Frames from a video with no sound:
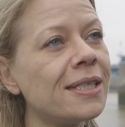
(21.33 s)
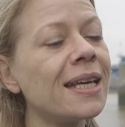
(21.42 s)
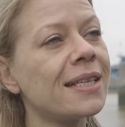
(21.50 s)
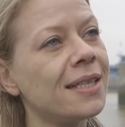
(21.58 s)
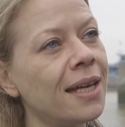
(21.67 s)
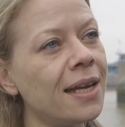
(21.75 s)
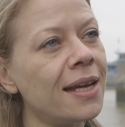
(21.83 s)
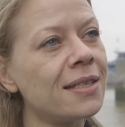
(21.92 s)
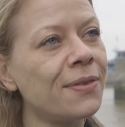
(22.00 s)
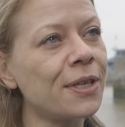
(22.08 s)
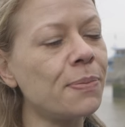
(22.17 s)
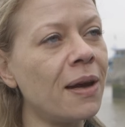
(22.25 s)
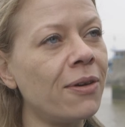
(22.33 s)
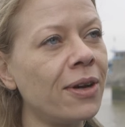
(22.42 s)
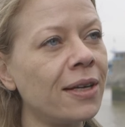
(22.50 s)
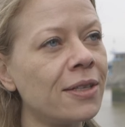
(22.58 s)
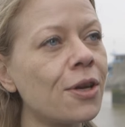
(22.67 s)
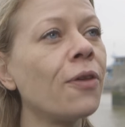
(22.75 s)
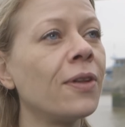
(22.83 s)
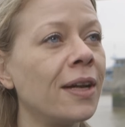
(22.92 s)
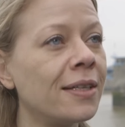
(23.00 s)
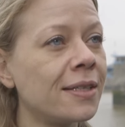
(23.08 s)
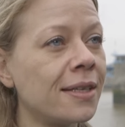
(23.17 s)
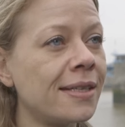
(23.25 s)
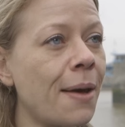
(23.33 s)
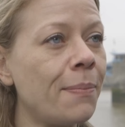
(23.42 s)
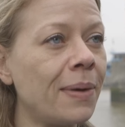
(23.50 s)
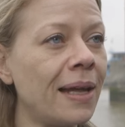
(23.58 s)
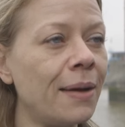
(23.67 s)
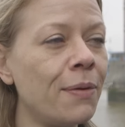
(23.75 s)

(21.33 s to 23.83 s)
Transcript: 16 years of experience on the London Assembly.